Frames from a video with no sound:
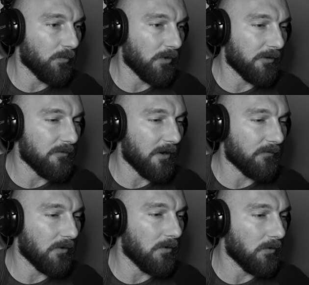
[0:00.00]
where you
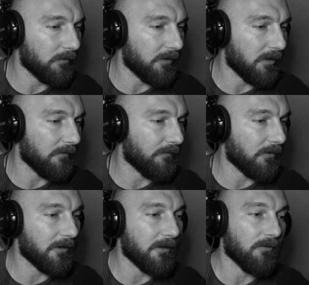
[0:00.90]
have to hold it if
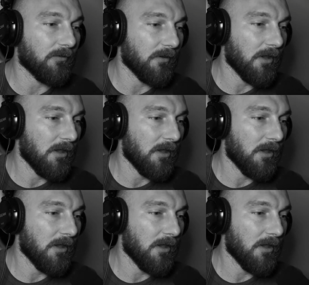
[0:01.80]
there is